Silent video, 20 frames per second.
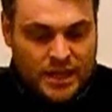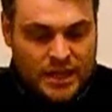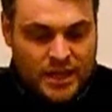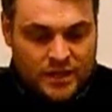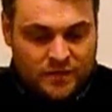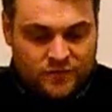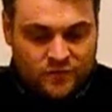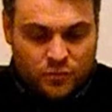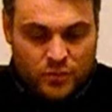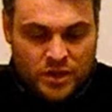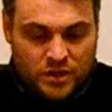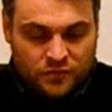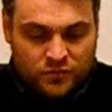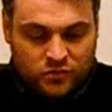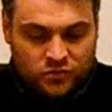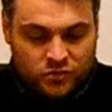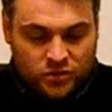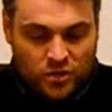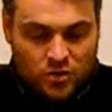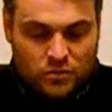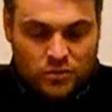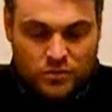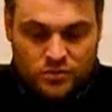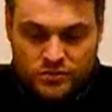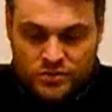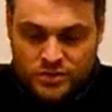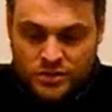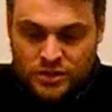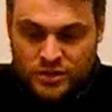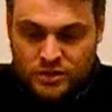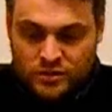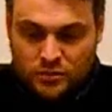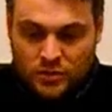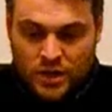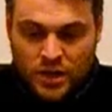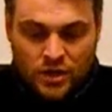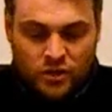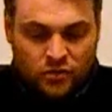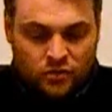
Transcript: if we have sown unto you